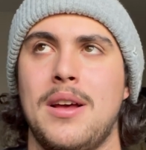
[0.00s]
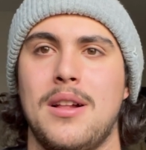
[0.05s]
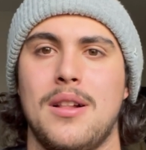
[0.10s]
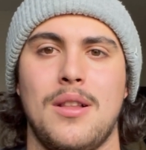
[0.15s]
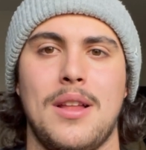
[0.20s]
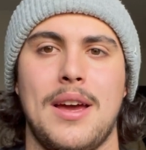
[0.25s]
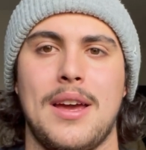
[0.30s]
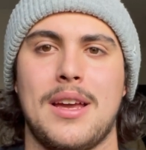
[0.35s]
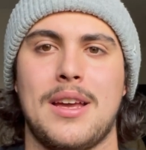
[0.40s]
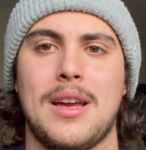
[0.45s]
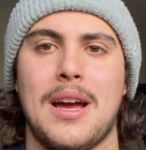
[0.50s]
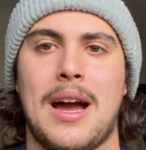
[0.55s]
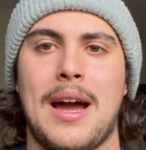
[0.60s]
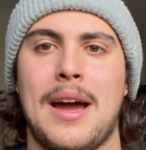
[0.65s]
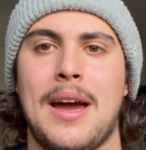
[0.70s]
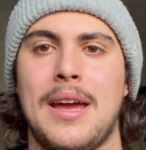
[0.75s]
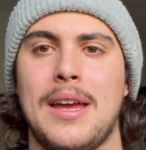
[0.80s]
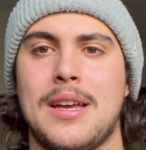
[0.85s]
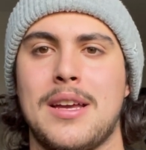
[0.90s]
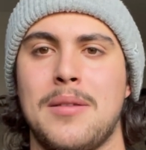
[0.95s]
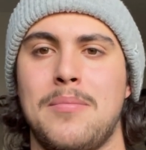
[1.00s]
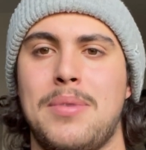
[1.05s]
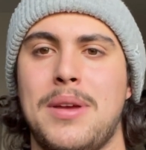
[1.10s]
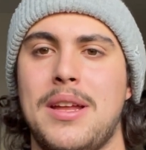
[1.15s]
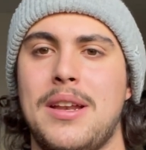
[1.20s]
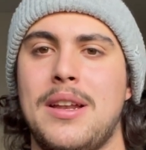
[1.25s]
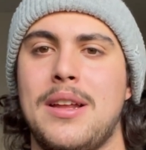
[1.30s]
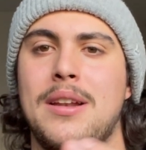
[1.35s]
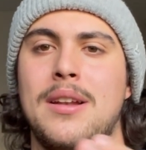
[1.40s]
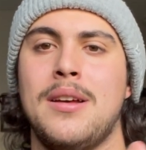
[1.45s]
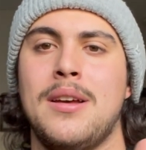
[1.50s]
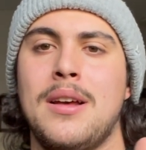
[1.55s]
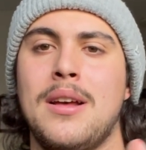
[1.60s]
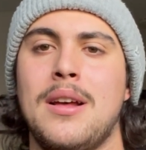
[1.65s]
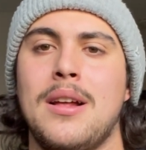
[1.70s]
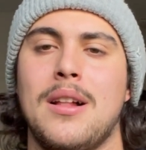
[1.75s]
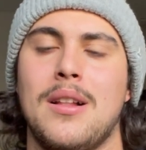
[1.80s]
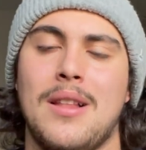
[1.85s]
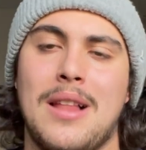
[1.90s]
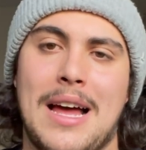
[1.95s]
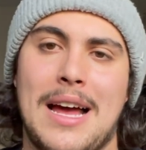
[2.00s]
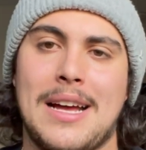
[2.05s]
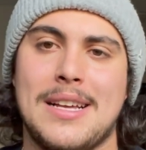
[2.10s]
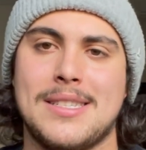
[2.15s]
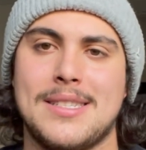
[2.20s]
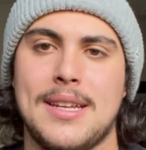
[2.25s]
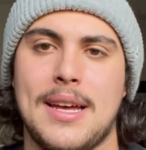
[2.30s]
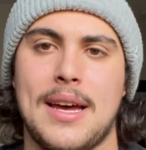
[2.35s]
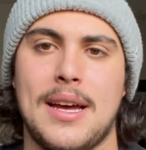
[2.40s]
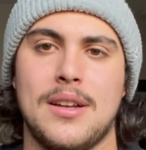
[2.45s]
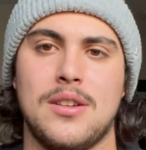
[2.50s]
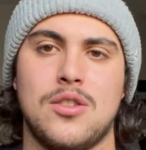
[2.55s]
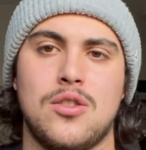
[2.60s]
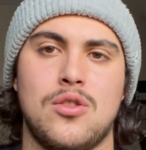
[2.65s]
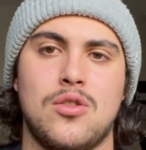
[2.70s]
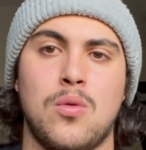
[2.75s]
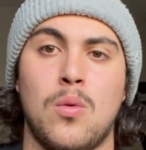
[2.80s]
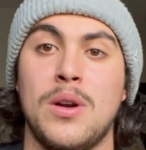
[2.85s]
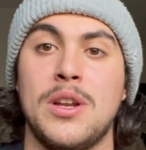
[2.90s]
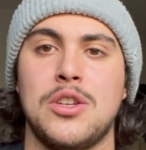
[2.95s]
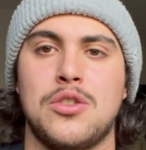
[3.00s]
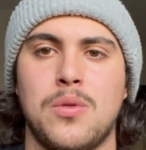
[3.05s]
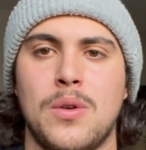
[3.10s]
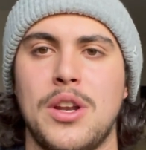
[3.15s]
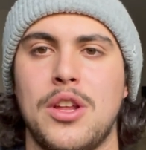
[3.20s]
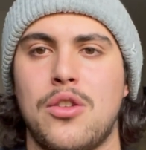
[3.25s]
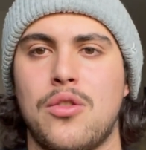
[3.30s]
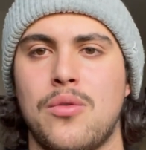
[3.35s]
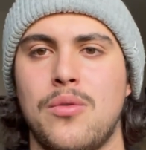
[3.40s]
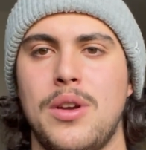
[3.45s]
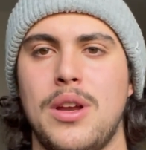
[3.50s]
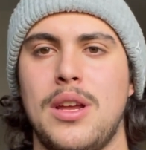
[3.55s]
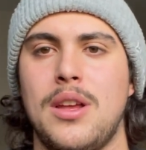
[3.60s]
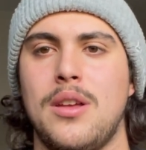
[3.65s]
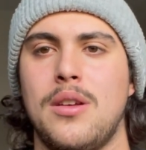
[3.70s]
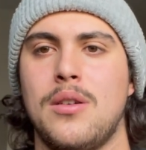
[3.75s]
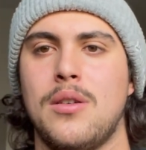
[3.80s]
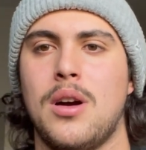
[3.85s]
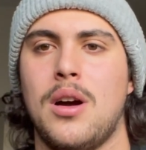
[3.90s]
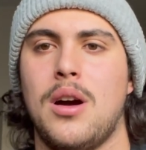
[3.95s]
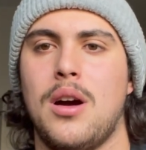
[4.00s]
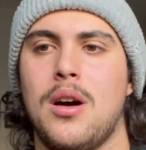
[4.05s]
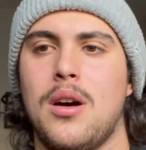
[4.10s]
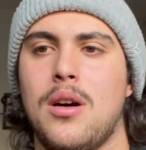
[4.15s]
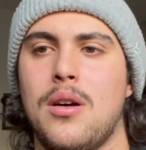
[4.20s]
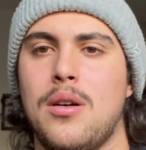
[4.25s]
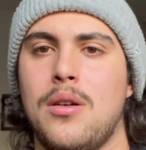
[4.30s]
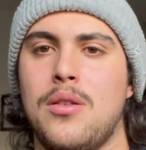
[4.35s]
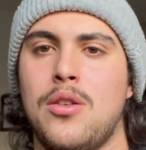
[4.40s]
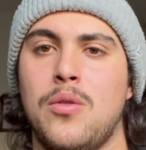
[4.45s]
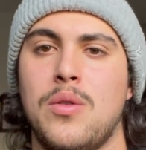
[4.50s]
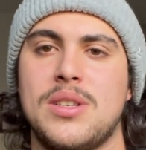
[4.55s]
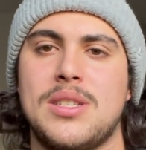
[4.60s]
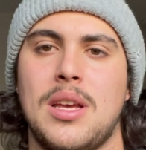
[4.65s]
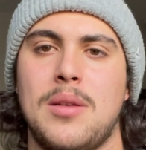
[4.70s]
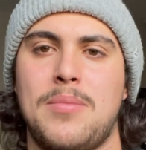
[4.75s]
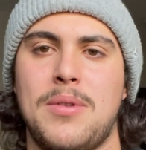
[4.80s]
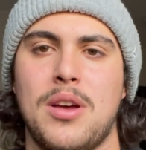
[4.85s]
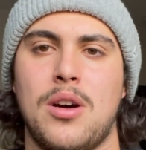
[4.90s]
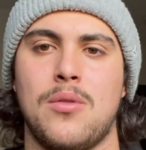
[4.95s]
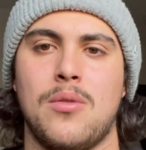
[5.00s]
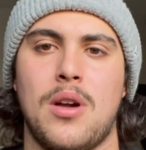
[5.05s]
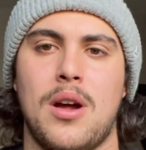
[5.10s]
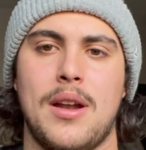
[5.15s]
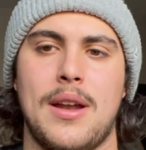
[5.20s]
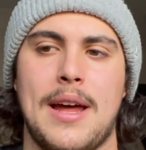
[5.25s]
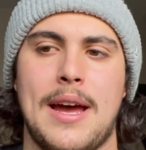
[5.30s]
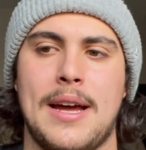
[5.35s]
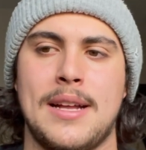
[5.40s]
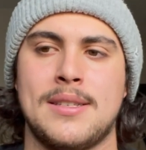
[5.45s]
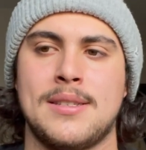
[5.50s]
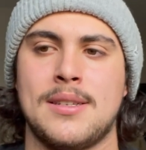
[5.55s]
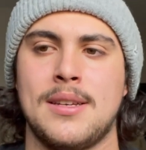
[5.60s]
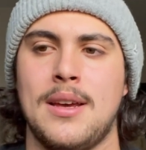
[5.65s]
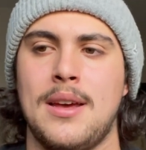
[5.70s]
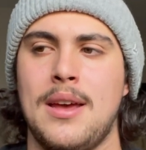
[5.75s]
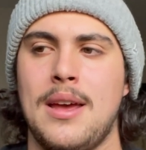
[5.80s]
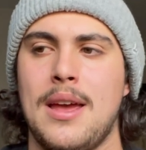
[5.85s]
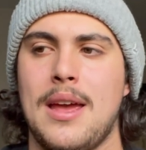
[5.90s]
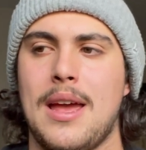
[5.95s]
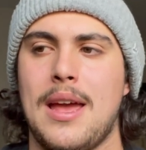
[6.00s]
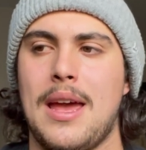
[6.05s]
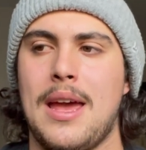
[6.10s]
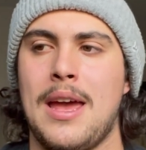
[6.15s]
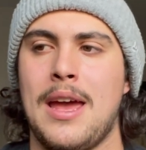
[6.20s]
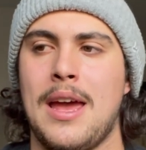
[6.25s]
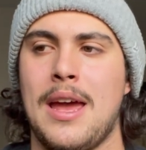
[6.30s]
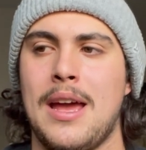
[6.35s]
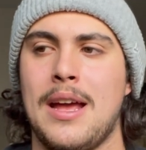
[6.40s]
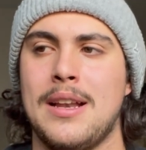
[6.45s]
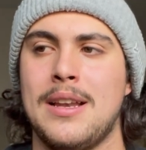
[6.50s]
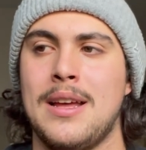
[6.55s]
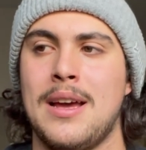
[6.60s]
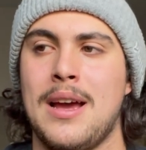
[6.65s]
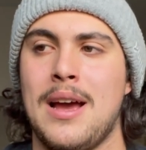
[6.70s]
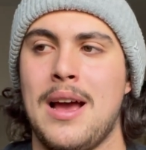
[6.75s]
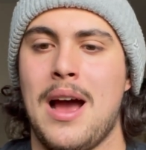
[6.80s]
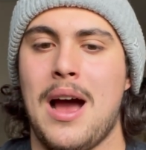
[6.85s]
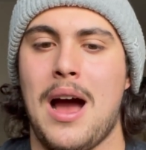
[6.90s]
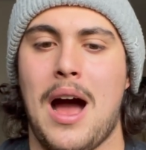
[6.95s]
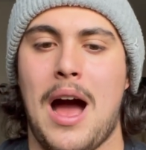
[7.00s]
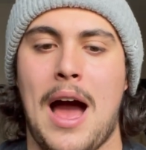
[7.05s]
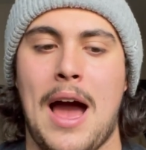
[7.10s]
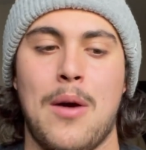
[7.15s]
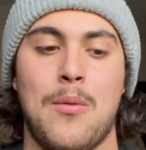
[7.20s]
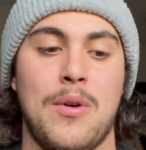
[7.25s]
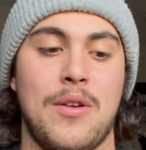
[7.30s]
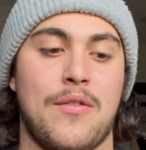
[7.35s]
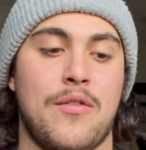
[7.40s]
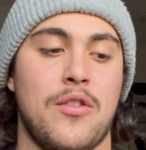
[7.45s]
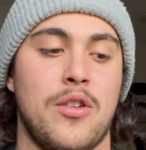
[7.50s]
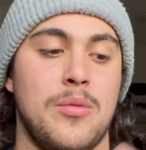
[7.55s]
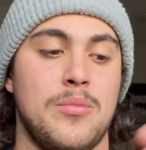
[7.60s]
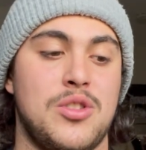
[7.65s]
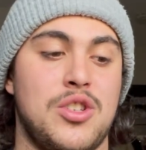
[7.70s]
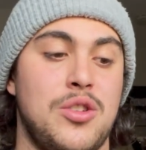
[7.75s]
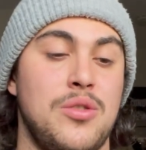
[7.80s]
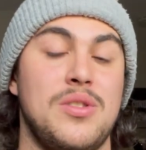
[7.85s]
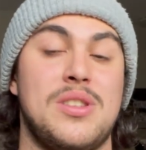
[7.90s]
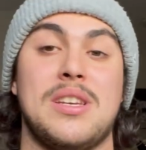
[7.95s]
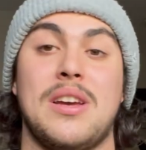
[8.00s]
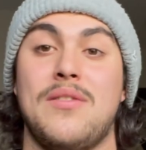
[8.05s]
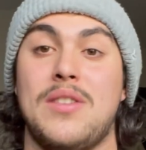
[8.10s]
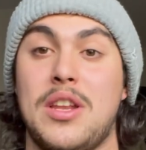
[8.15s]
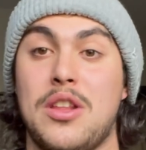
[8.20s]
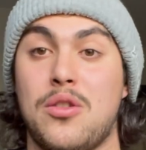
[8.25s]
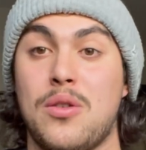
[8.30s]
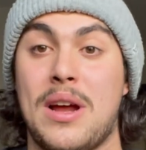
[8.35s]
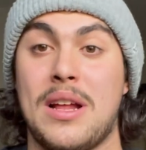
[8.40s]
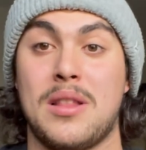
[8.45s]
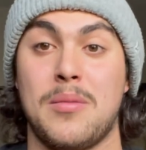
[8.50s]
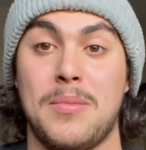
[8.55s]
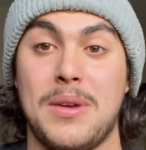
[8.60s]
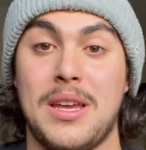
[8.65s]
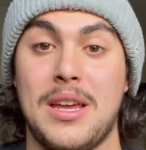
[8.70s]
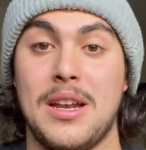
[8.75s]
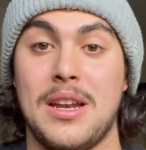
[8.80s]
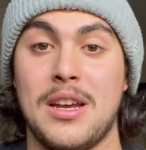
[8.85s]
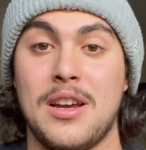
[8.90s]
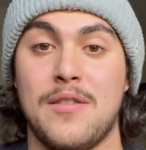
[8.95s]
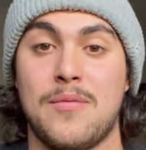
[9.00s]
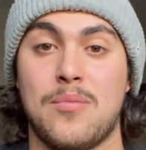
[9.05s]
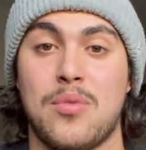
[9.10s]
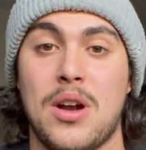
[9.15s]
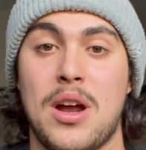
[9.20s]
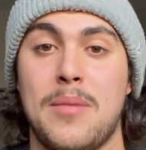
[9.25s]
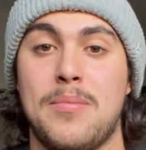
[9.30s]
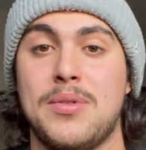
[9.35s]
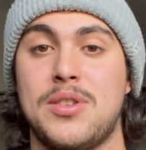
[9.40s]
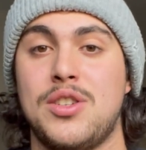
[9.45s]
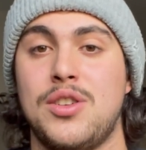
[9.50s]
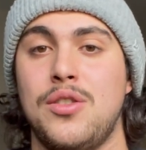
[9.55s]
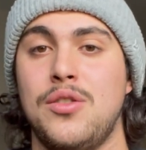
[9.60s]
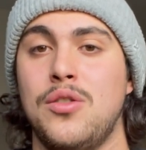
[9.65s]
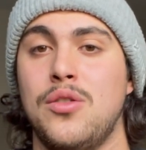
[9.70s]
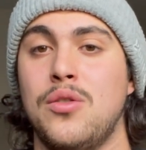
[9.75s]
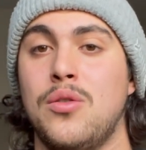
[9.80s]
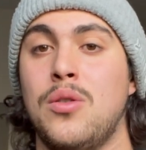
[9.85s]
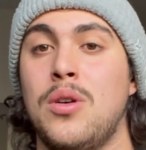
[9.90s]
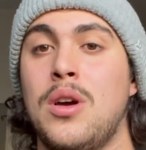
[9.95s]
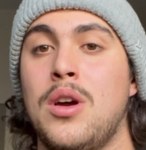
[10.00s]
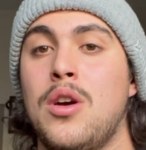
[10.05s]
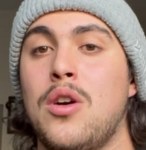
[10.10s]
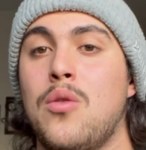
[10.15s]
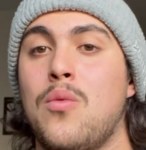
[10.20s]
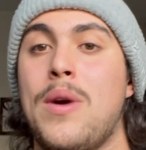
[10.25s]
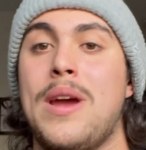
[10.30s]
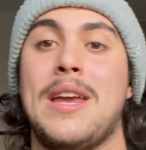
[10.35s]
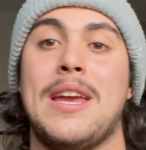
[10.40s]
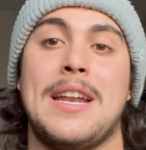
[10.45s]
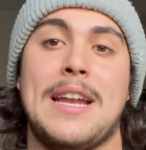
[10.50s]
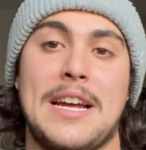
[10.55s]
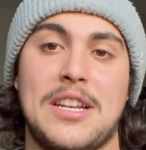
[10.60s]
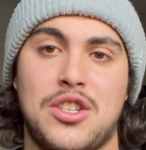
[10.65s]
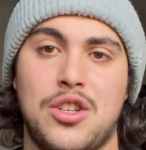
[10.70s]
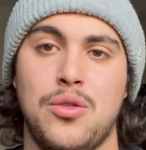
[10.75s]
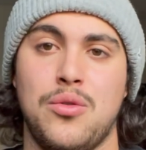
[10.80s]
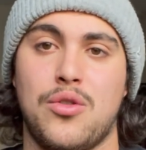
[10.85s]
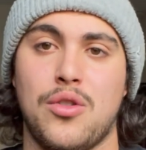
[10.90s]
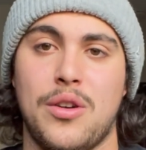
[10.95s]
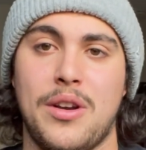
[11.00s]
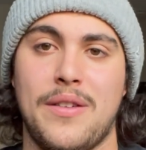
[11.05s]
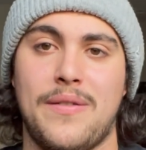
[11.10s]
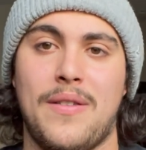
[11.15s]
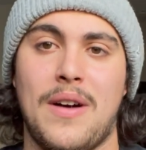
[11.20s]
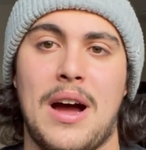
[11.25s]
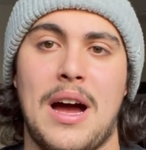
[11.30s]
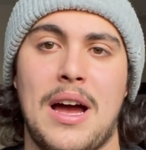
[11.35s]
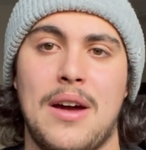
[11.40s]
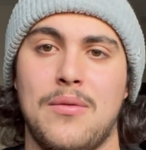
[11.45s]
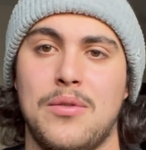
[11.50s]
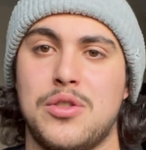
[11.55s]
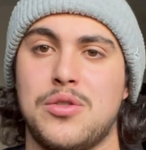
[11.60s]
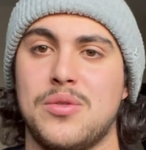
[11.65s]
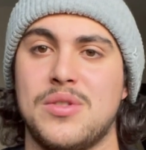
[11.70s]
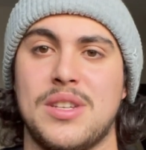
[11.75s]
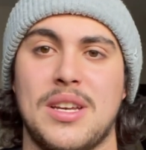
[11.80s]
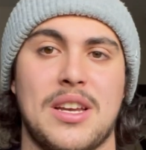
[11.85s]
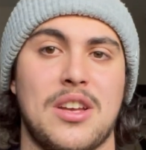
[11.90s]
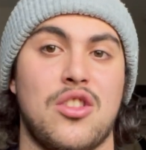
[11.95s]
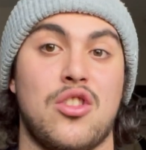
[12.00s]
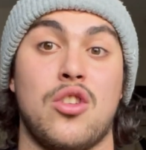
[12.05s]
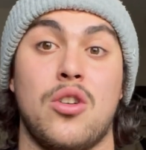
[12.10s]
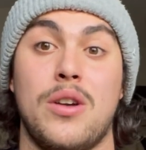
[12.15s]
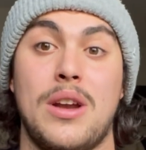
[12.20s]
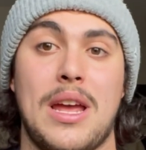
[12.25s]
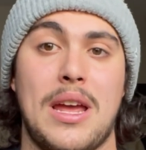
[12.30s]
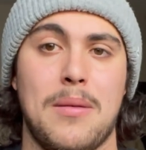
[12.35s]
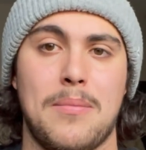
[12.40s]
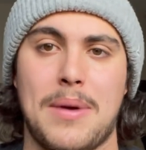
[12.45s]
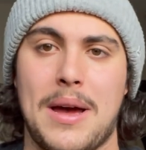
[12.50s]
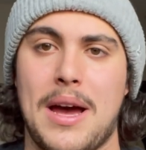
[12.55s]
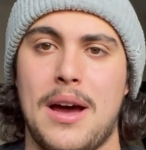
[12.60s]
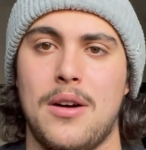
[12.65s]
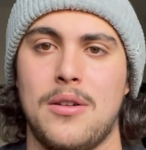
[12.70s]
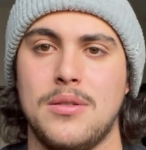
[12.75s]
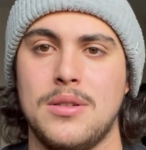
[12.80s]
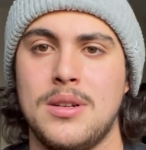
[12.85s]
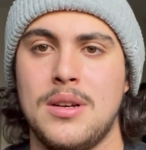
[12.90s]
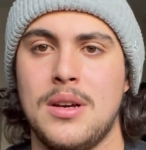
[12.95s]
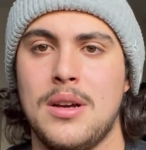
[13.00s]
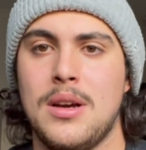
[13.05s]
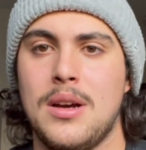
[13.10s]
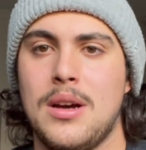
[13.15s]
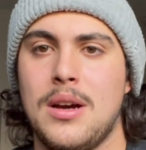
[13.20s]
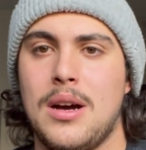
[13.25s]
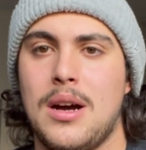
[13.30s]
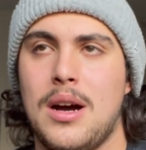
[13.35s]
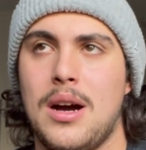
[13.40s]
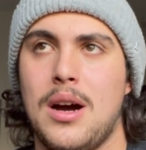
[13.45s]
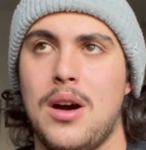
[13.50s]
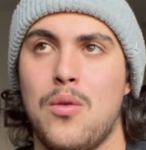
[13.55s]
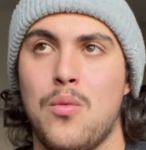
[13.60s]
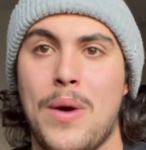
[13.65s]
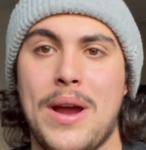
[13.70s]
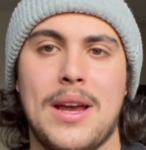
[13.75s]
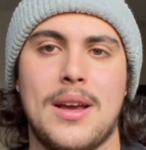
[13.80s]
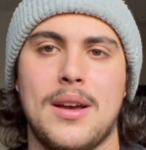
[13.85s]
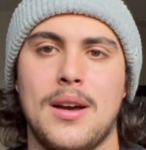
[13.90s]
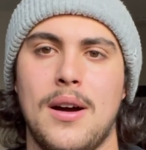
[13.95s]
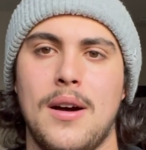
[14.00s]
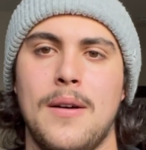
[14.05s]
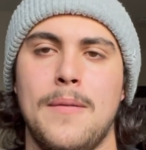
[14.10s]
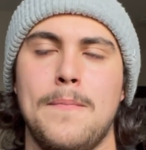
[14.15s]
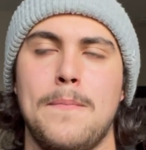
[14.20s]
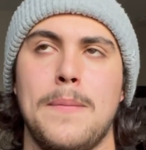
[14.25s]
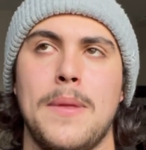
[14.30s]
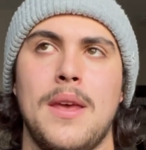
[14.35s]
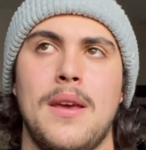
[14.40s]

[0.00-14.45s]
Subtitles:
Like I competed last at 2023 USAPL Raw Nats, and I went from 273 at the beginning of prep to weighing in at 235, which was like a 38-pound weight cut.